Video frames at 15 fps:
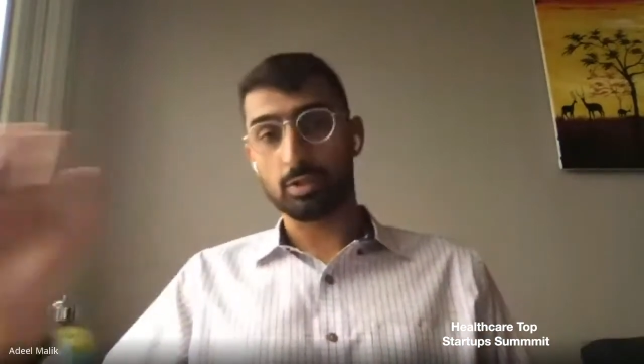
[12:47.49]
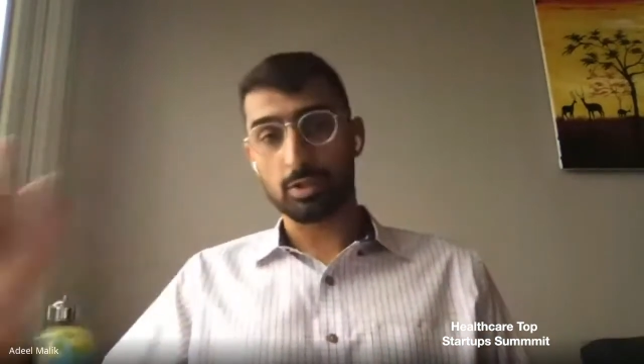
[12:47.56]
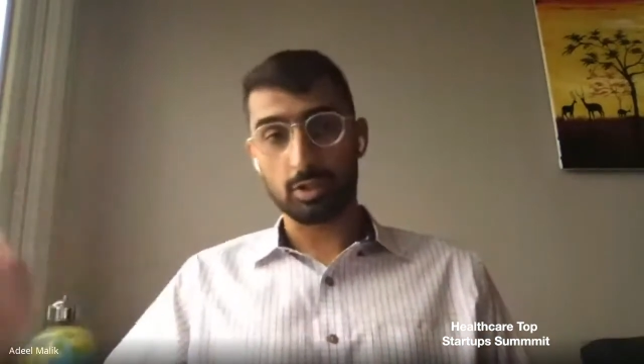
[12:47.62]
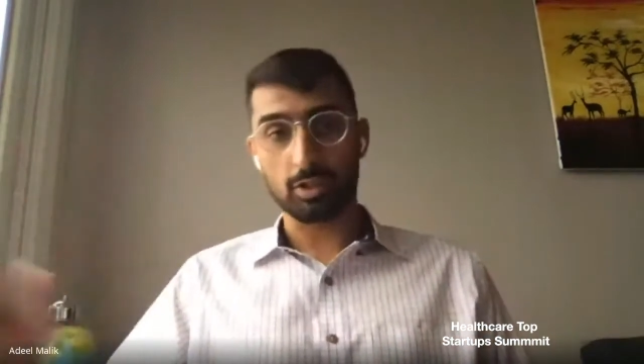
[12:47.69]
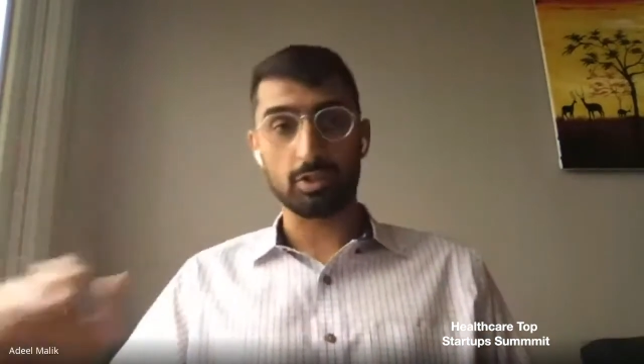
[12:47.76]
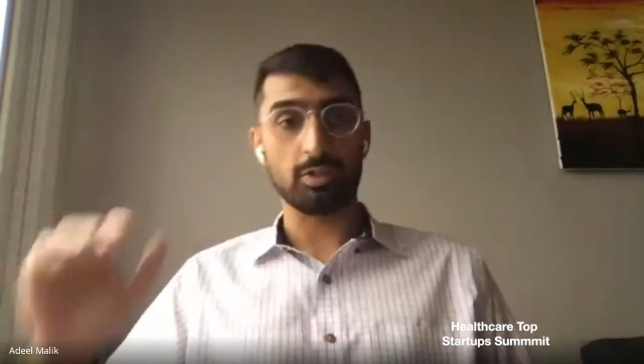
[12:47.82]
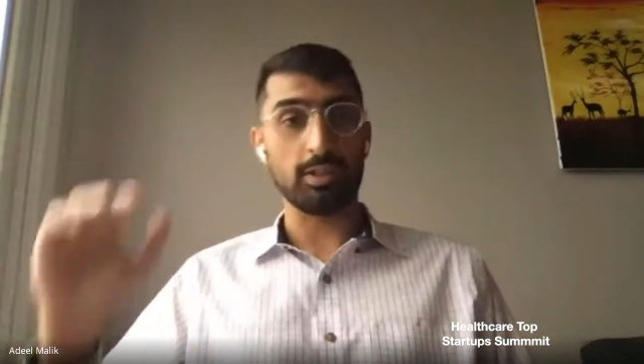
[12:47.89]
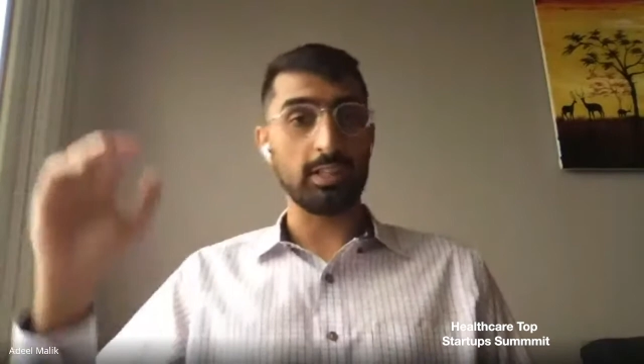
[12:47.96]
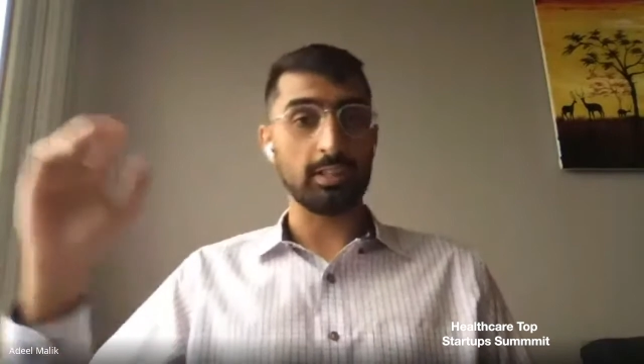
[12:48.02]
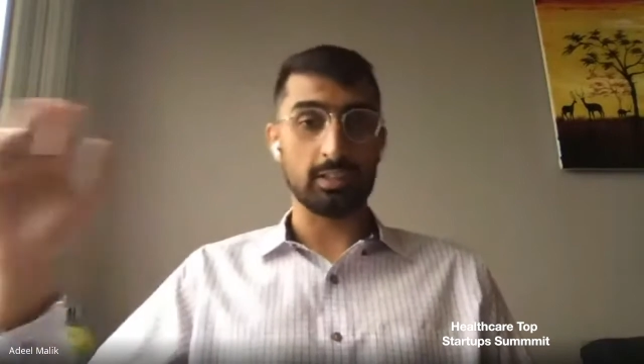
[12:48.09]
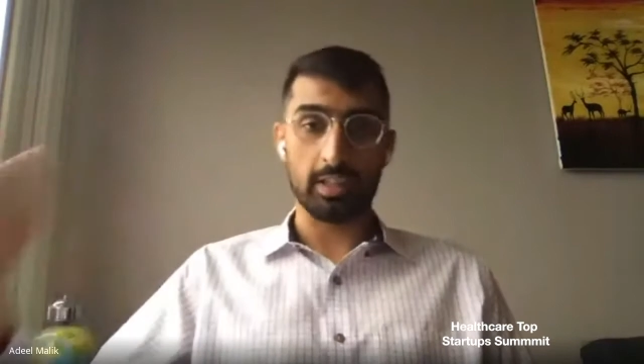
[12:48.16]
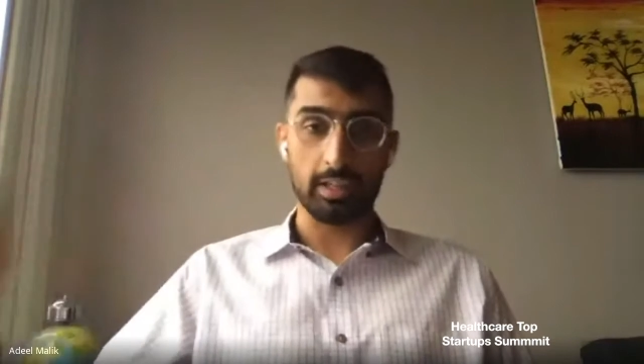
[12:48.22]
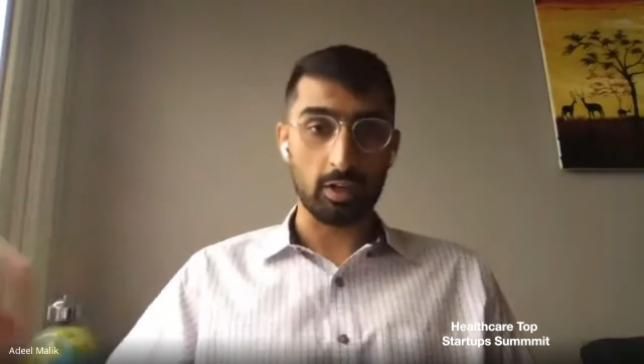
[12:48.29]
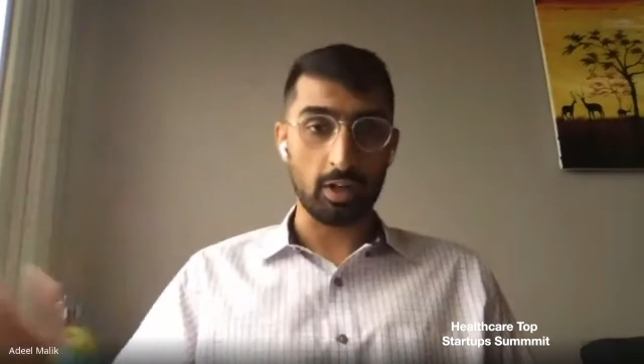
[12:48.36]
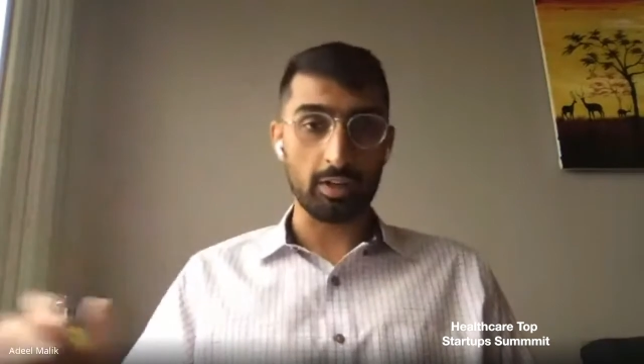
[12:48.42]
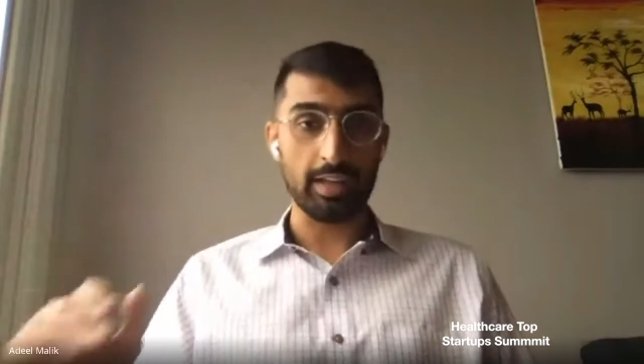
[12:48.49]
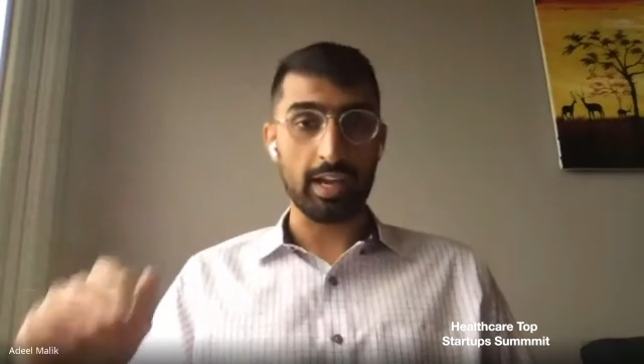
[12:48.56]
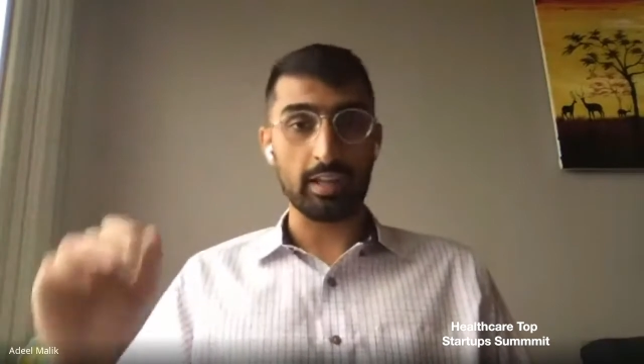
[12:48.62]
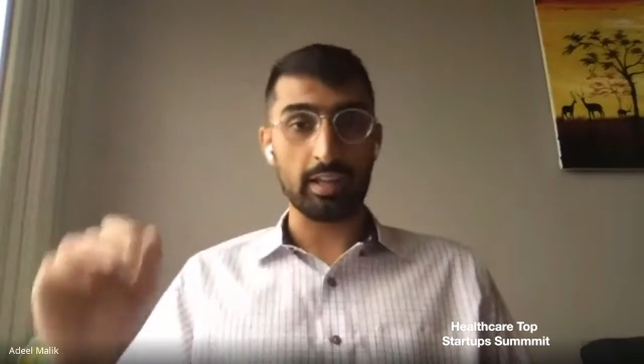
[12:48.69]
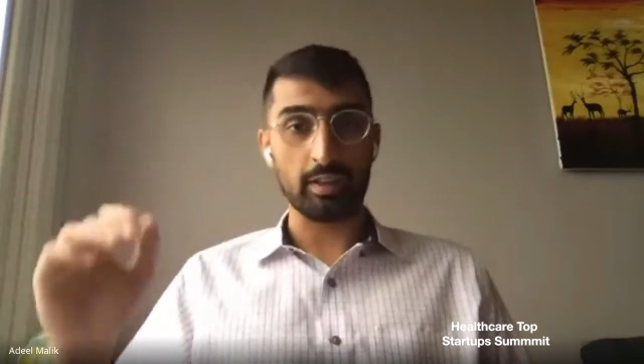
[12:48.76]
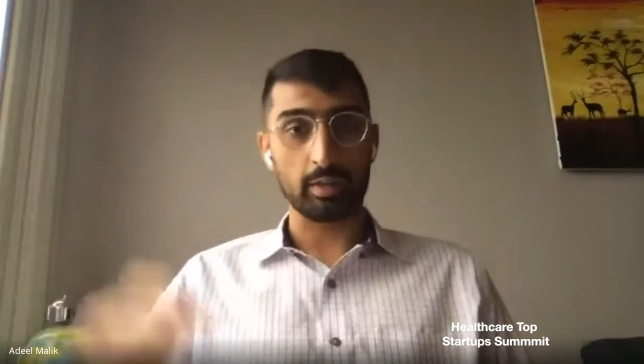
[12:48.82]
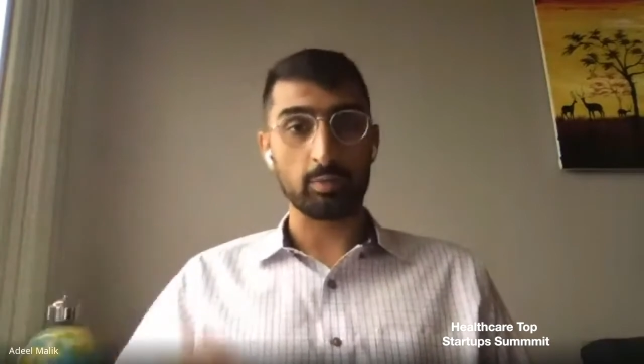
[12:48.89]
the surgeries and all
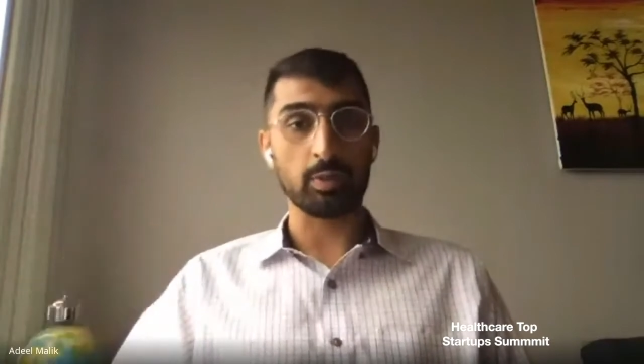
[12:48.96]
that